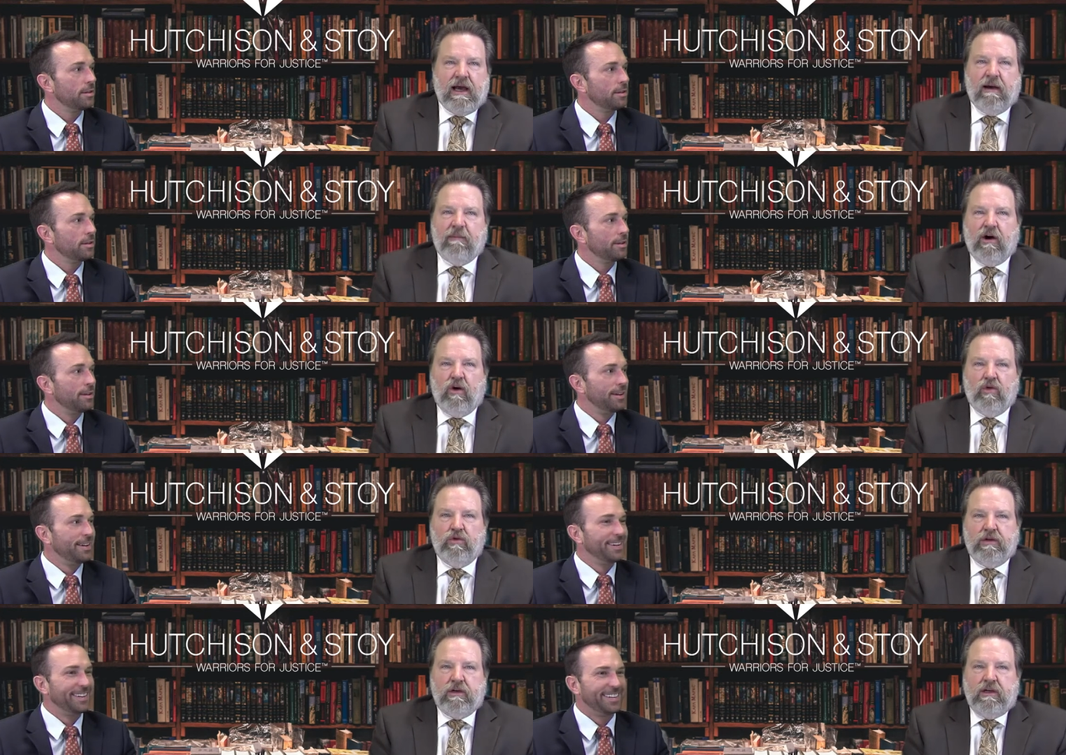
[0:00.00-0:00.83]
Speaker 1: I'm
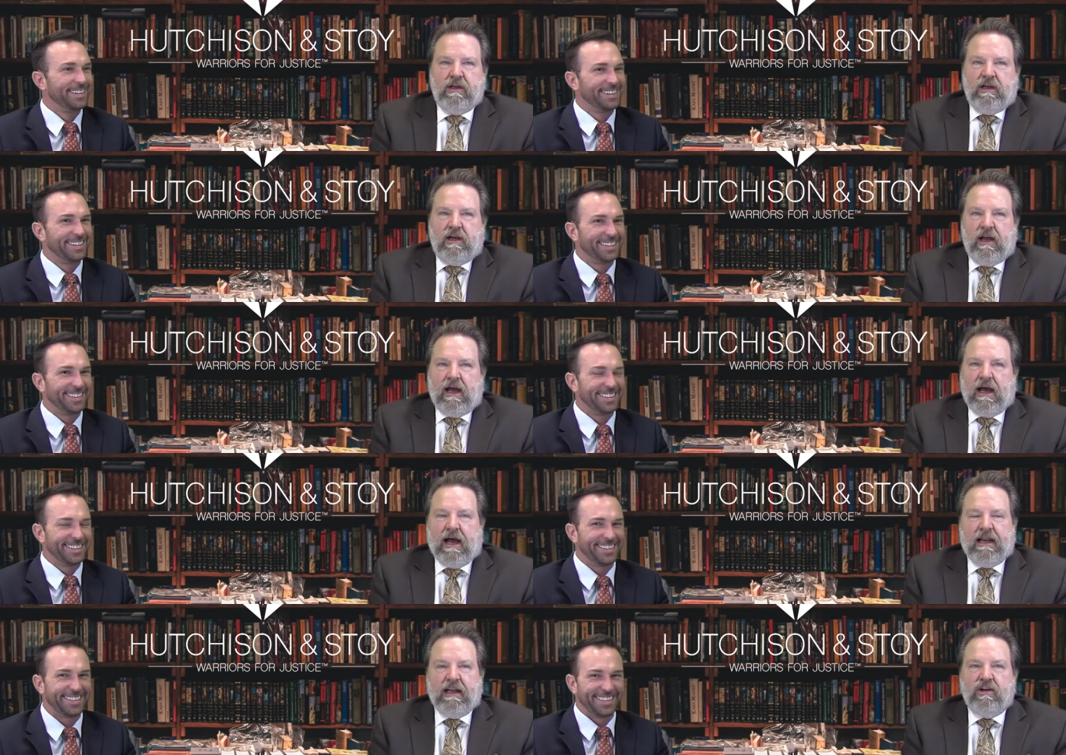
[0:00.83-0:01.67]
old.
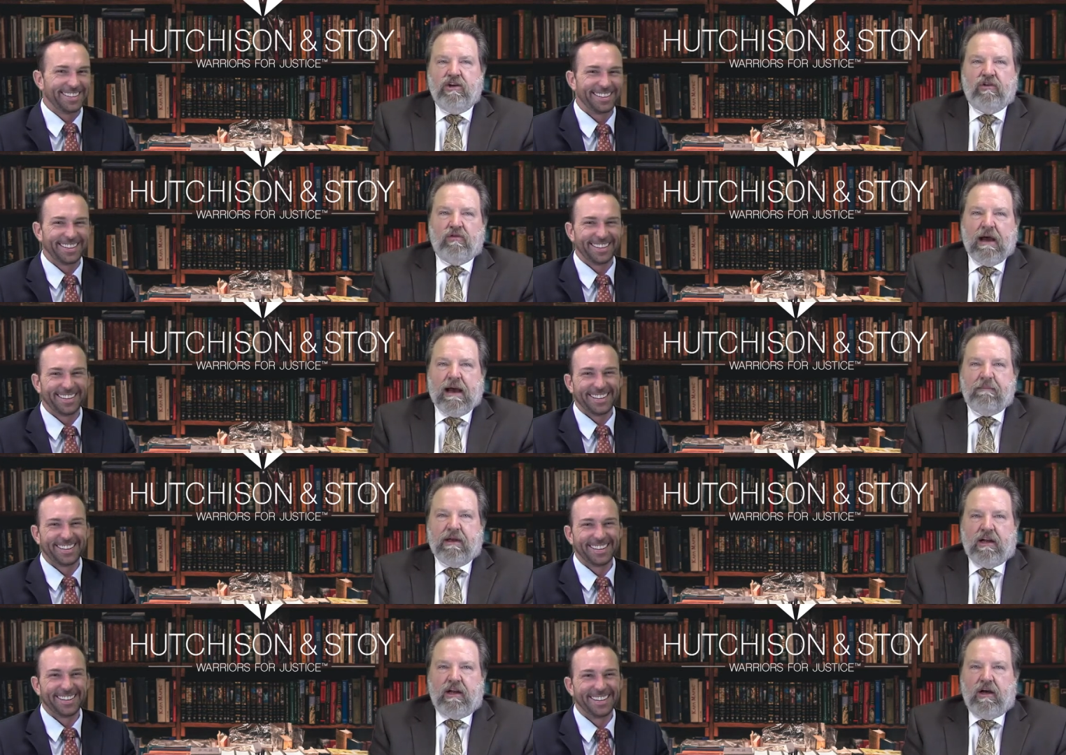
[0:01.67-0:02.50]
I need you to write
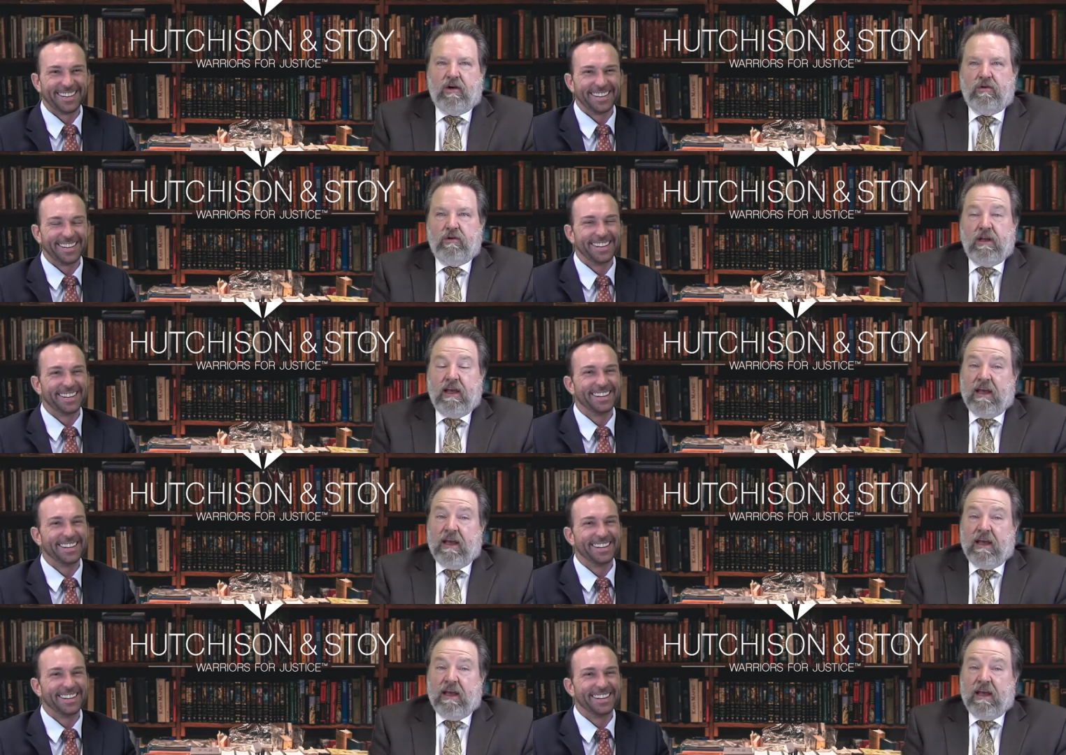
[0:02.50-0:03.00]
me a note.